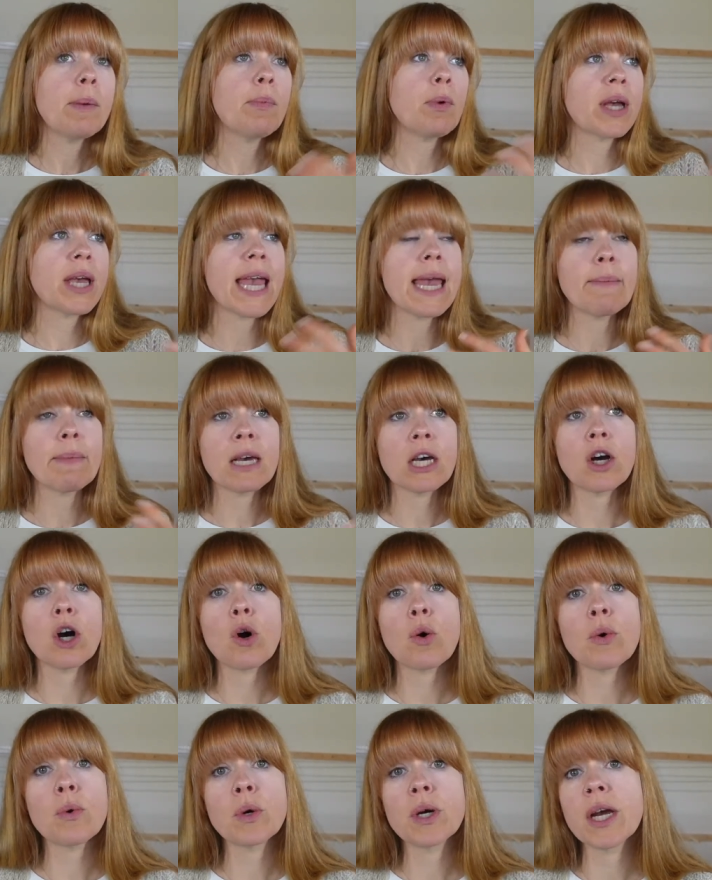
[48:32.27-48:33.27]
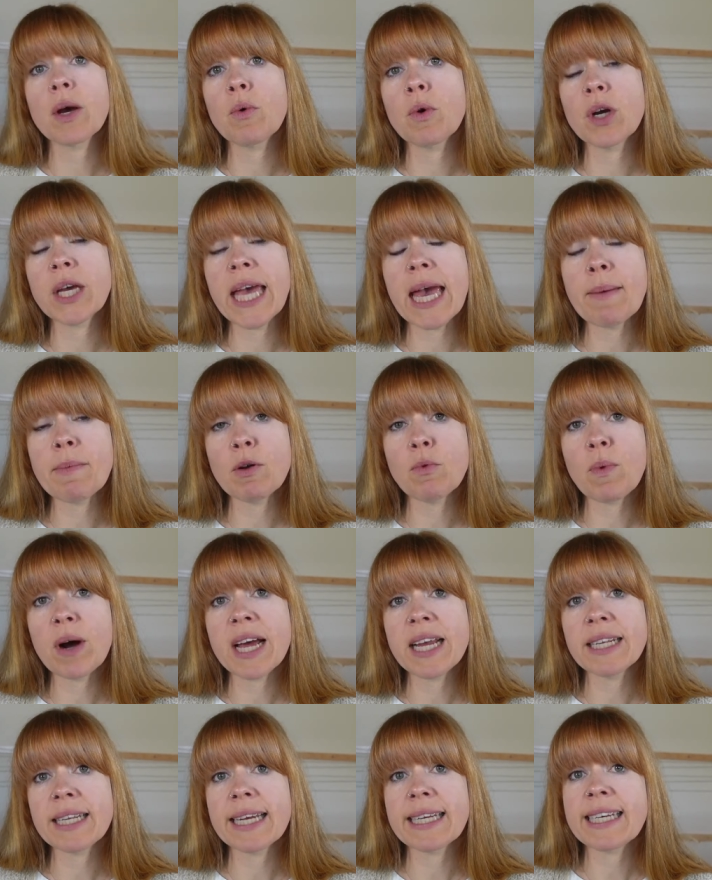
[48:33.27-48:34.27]
People came and go, came and
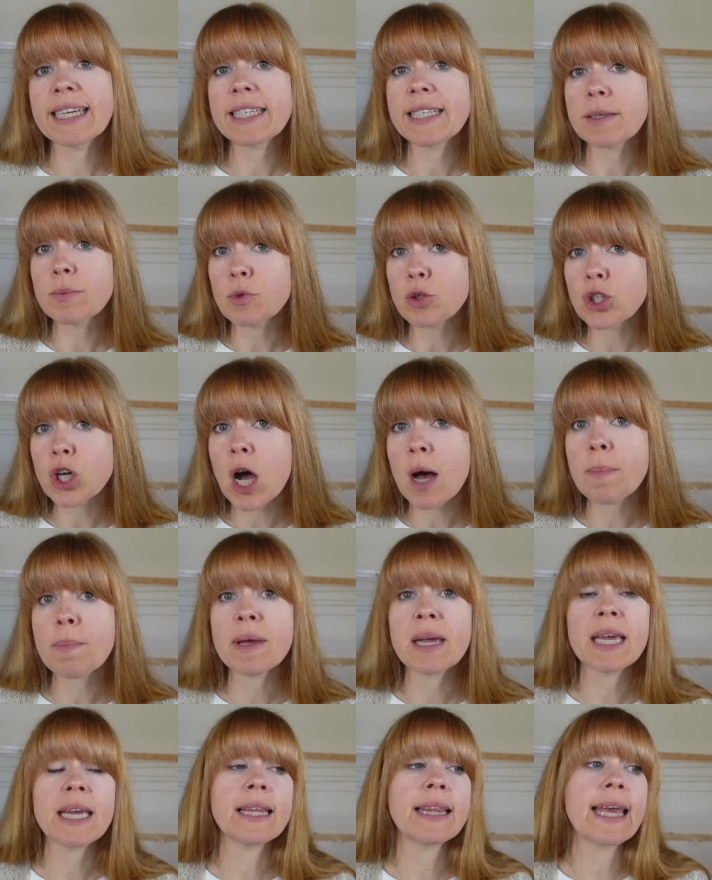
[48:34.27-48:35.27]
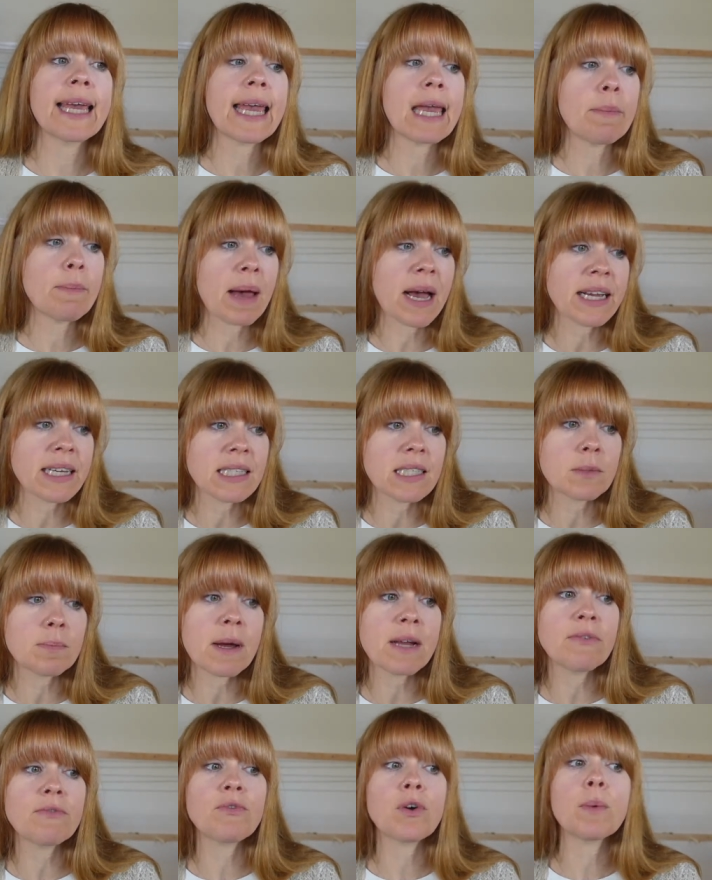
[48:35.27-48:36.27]
went. They did some shopping. They came back and
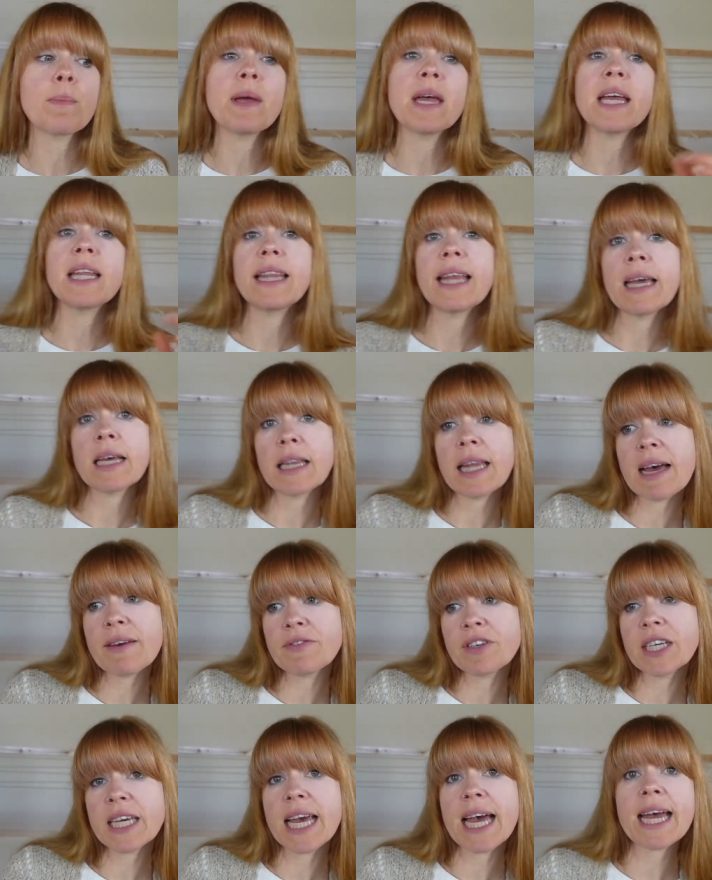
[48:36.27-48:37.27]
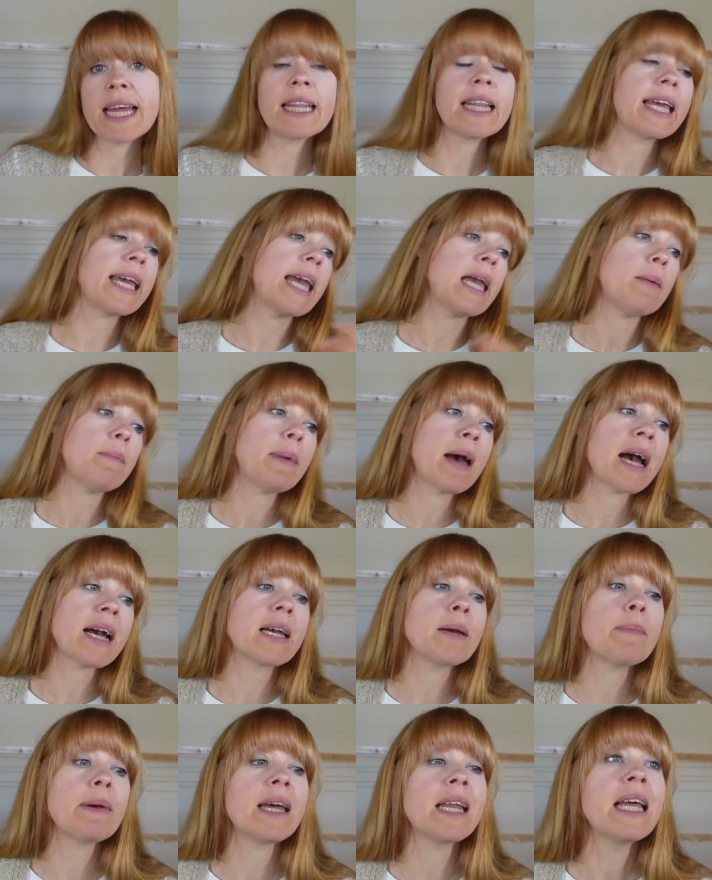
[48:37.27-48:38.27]
spun for a bit. They left again. They came
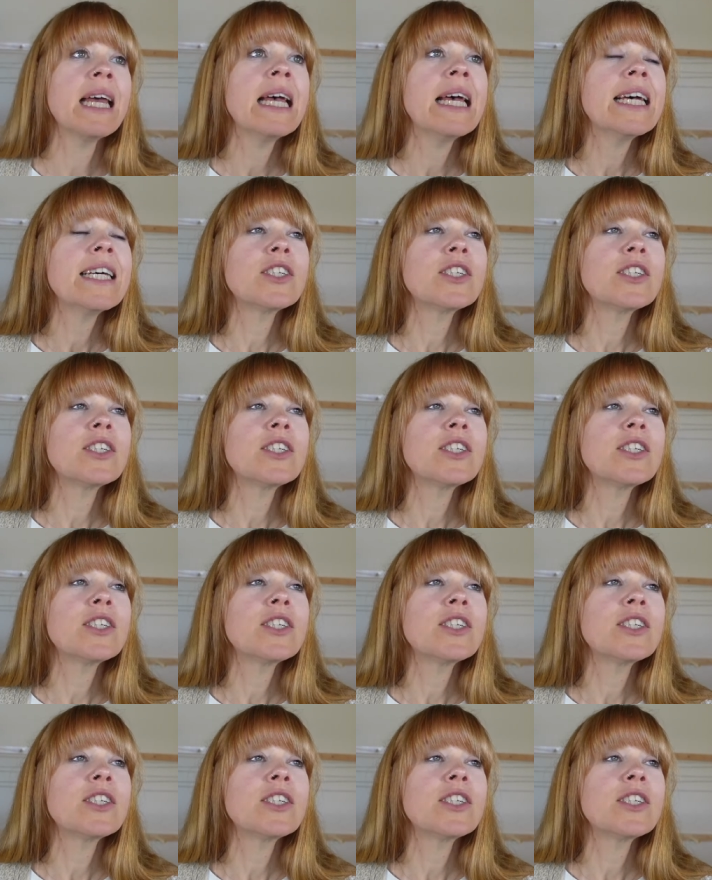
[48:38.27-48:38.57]
back a bit.